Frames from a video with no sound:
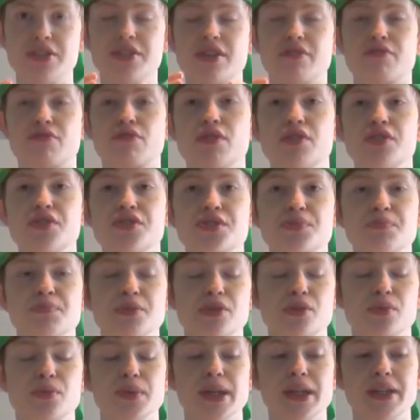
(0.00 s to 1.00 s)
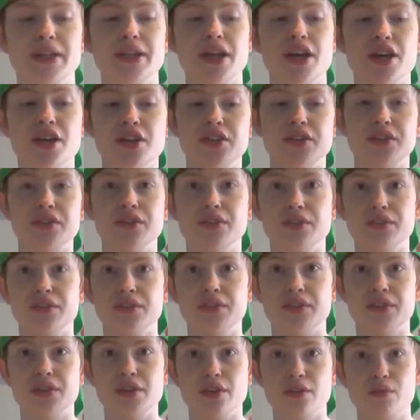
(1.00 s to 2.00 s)
difference between
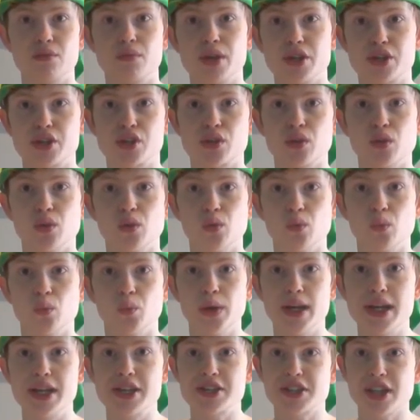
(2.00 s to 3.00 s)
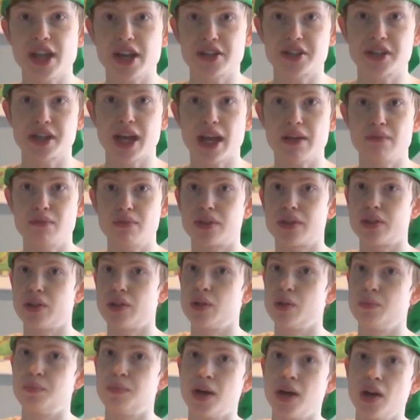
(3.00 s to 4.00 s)
the original Wii slash
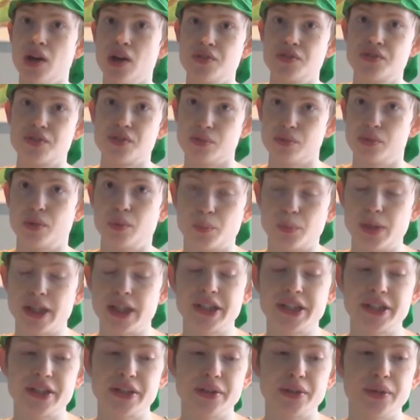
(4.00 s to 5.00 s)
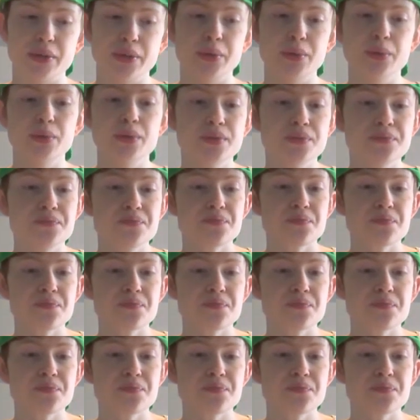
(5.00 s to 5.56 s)
GameCube to the Wii U,